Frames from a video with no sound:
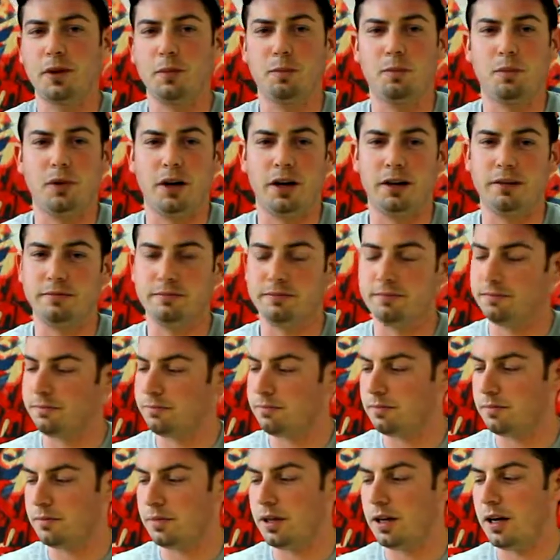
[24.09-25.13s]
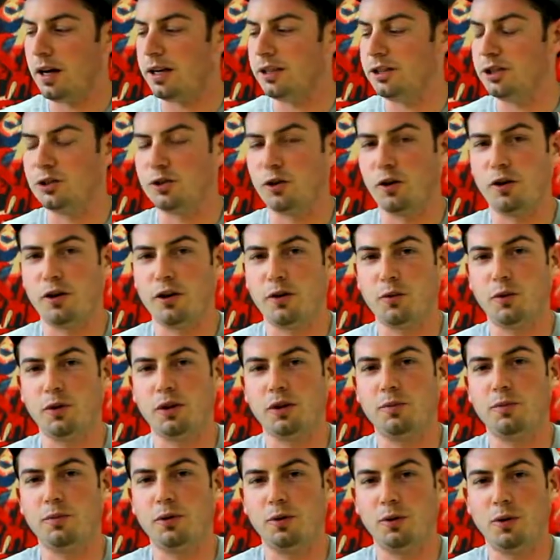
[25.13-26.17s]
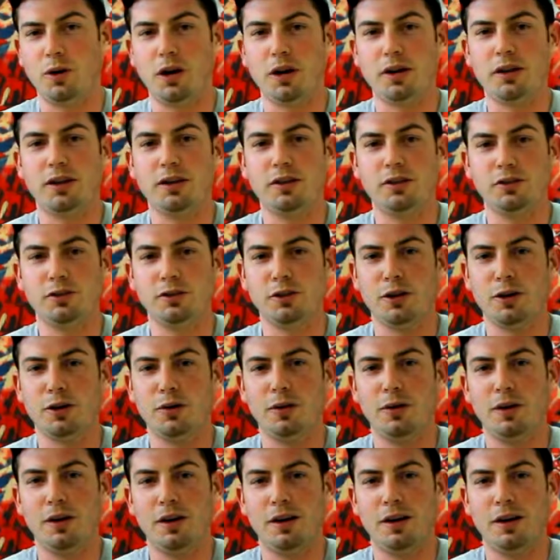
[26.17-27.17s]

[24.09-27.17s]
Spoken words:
but I started with Milwuakee, so